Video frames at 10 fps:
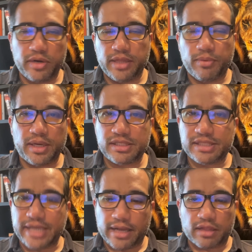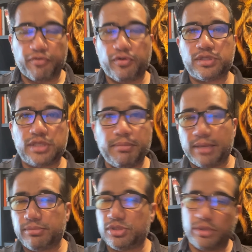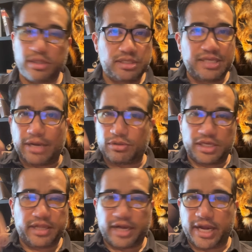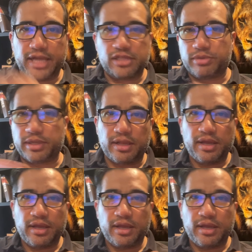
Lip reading: they want a snack, the first thing mom's doing is dousing their hands with